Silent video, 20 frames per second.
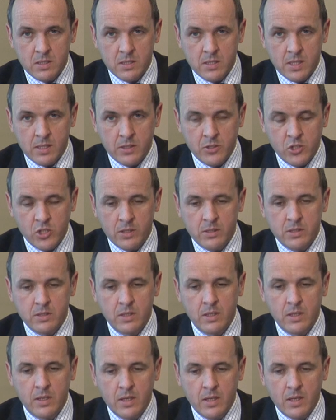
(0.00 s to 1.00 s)
intelligence
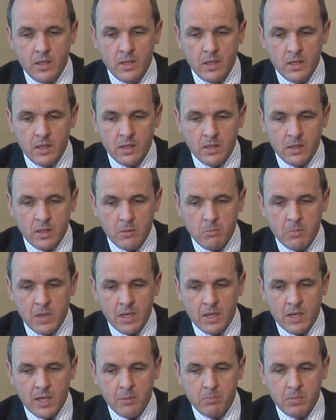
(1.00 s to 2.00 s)
can
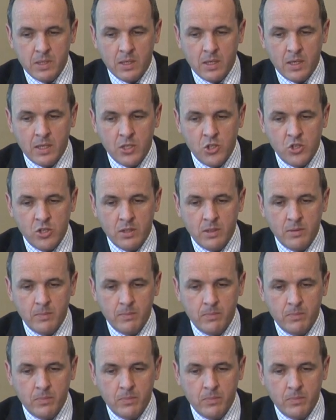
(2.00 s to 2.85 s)
make application,